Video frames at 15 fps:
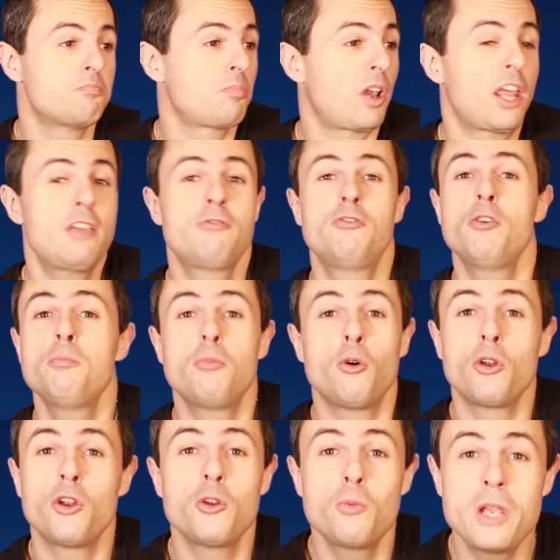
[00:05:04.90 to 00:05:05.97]
play
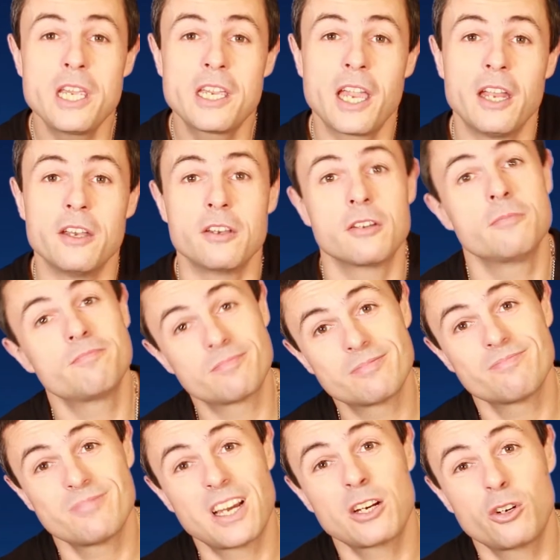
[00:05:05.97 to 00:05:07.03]
football on a weekend.
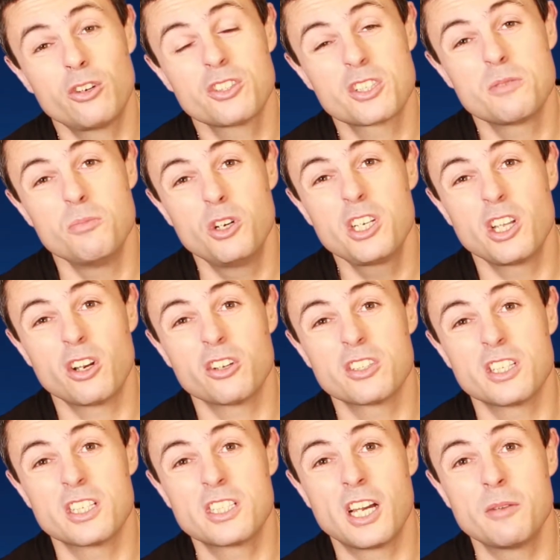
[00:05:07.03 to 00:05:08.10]
That costs money a lot
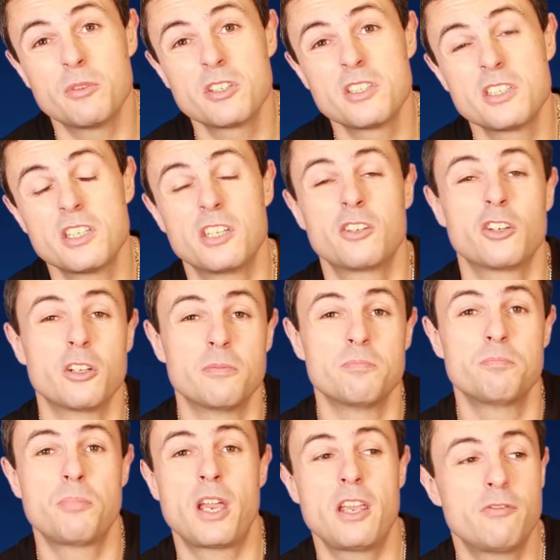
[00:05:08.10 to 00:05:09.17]
of the time, doesn't it? You've got to
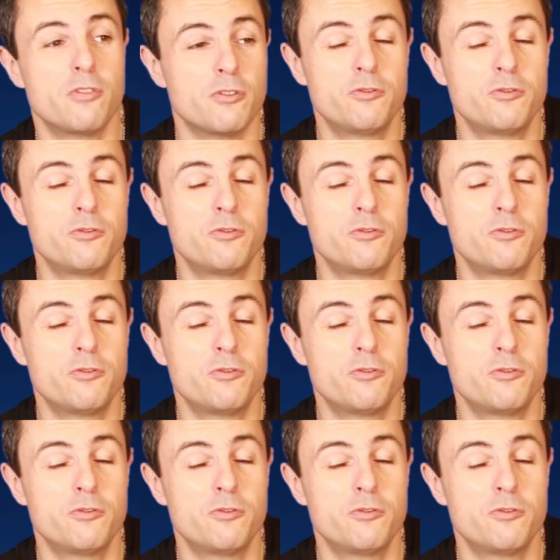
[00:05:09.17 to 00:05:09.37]
pay for